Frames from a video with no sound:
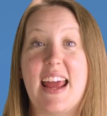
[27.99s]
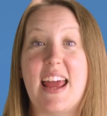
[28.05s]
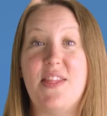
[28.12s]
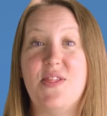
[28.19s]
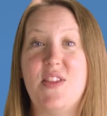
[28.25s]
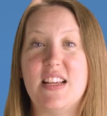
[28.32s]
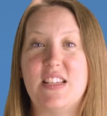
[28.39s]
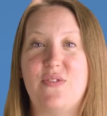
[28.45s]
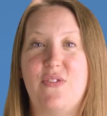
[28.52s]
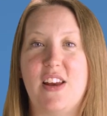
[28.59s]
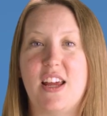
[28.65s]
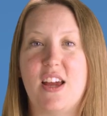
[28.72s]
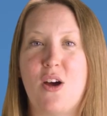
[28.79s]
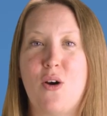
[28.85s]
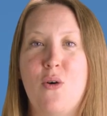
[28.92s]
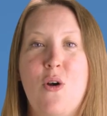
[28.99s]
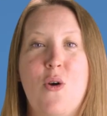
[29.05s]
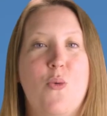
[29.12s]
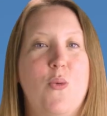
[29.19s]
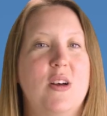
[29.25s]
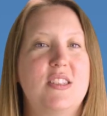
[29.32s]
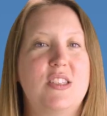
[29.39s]
In this video,
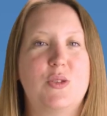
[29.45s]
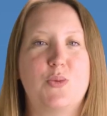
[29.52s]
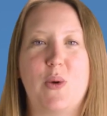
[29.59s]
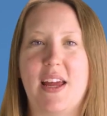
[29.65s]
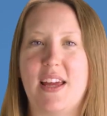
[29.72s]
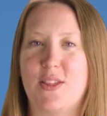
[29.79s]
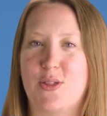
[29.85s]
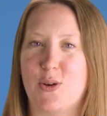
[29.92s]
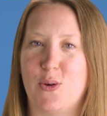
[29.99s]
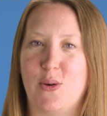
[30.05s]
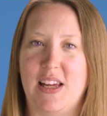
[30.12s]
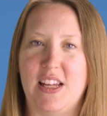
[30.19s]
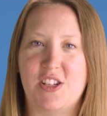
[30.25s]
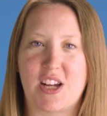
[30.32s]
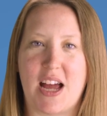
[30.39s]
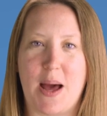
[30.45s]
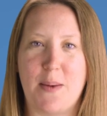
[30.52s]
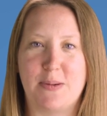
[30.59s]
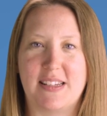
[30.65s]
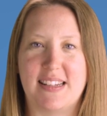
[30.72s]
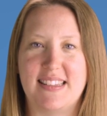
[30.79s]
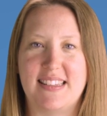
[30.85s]
we'll swing through each
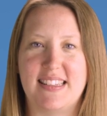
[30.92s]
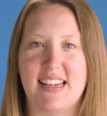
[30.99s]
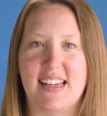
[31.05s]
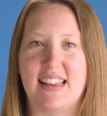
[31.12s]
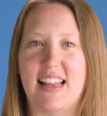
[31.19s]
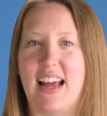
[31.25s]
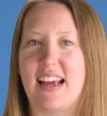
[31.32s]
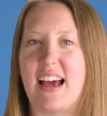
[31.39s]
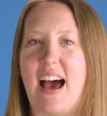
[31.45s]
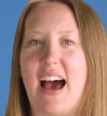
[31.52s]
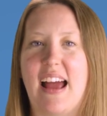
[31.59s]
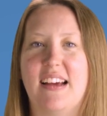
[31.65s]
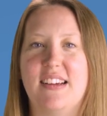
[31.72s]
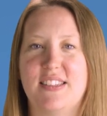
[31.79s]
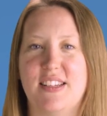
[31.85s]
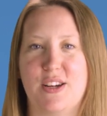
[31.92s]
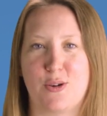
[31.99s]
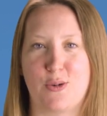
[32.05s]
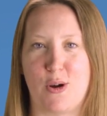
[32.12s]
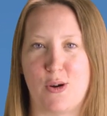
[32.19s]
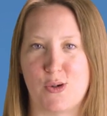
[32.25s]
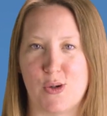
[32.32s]
competency like aisles in a
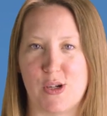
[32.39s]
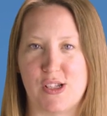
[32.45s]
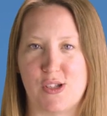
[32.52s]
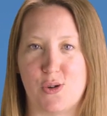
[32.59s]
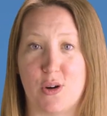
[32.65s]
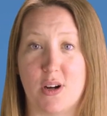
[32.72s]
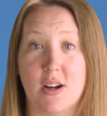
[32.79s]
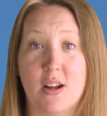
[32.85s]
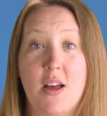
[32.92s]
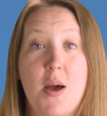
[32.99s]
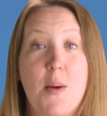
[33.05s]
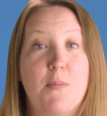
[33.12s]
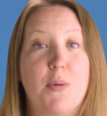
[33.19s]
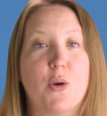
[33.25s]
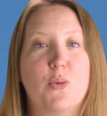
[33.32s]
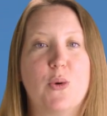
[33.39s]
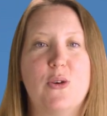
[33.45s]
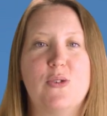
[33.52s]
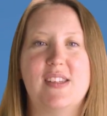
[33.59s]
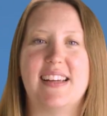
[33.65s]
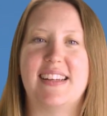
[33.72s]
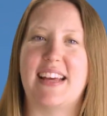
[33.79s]
grocery store,
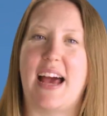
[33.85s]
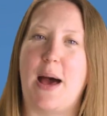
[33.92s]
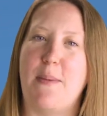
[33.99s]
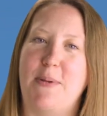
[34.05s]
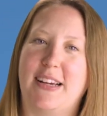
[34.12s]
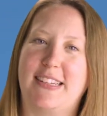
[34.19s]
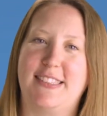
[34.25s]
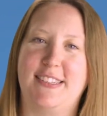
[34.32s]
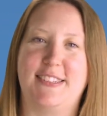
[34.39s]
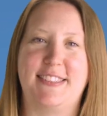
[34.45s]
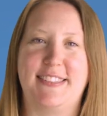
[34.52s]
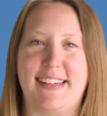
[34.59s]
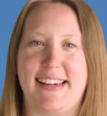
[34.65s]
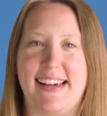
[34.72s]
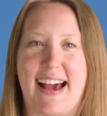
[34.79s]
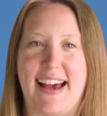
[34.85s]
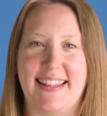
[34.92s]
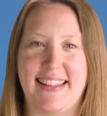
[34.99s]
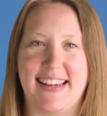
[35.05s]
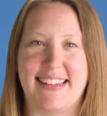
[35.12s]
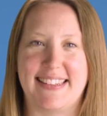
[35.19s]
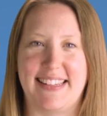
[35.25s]
perusing topics you'll see on
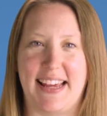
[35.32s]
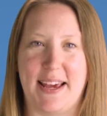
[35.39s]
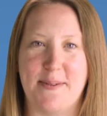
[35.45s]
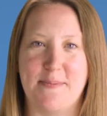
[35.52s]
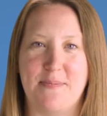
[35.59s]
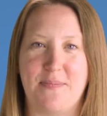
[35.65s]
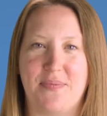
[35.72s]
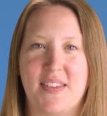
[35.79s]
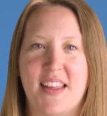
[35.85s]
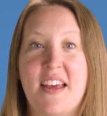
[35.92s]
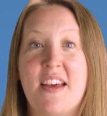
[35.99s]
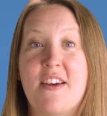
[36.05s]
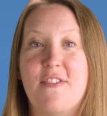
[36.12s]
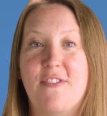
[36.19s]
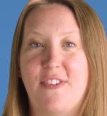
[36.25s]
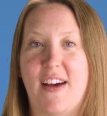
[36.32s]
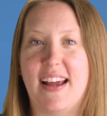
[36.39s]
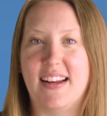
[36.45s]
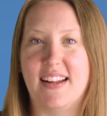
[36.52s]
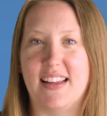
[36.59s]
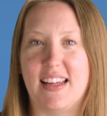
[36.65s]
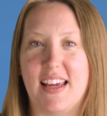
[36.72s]
the exam.
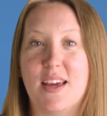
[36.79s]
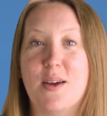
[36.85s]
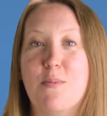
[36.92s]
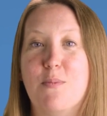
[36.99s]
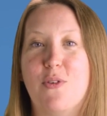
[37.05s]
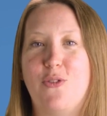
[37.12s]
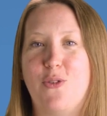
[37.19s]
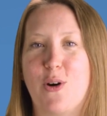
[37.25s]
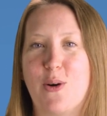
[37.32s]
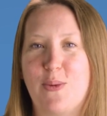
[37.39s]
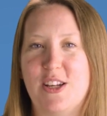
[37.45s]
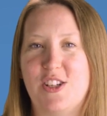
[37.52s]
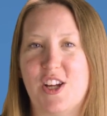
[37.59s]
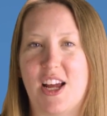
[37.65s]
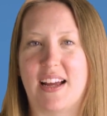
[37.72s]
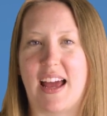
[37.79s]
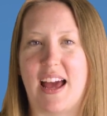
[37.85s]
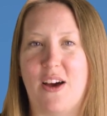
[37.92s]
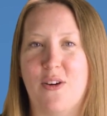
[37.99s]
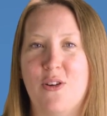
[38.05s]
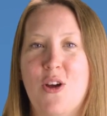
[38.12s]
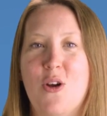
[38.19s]
Finally, before we check
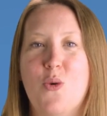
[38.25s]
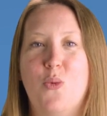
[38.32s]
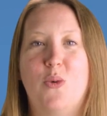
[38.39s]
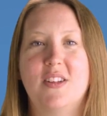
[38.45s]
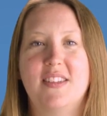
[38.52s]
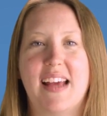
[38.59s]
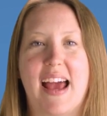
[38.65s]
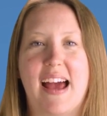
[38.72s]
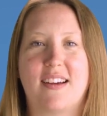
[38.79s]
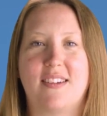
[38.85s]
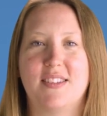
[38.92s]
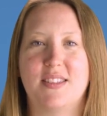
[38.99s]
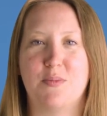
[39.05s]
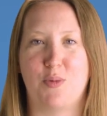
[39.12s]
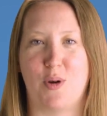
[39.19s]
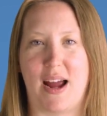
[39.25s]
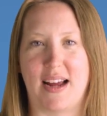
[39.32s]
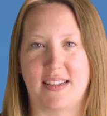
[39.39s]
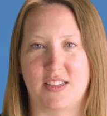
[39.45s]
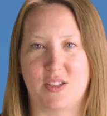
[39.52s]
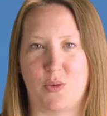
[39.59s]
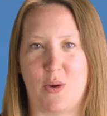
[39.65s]
out, we'll tackle some
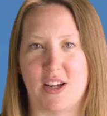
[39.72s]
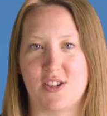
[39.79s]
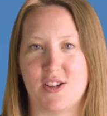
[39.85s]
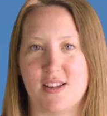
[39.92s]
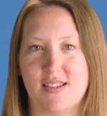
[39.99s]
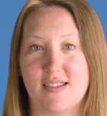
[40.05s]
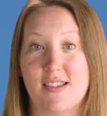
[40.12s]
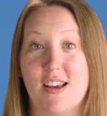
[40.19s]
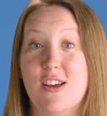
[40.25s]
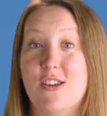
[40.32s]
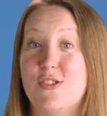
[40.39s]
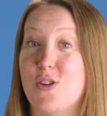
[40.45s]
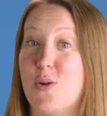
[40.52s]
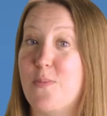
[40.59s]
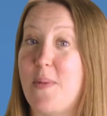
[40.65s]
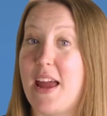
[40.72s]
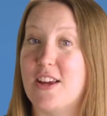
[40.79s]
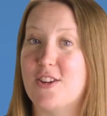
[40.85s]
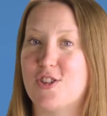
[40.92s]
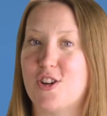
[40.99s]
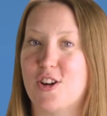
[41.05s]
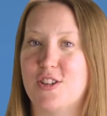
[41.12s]
practice questions, so make
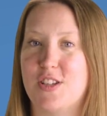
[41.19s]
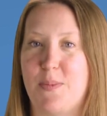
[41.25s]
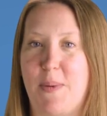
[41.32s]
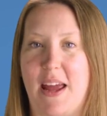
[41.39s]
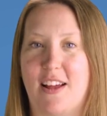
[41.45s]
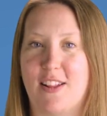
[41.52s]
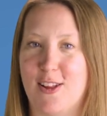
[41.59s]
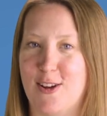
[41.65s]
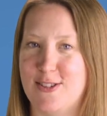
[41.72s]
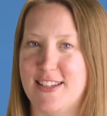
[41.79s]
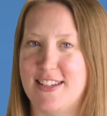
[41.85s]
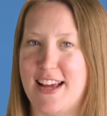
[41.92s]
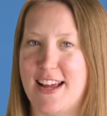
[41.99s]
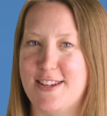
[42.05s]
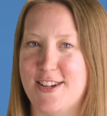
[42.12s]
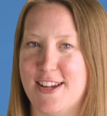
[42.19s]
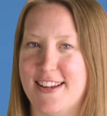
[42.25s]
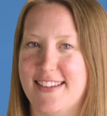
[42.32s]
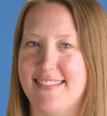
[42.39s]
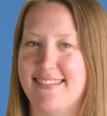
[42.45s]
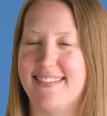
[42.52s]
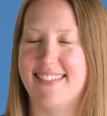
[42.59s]
sure to pay close
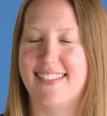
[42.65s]
attention.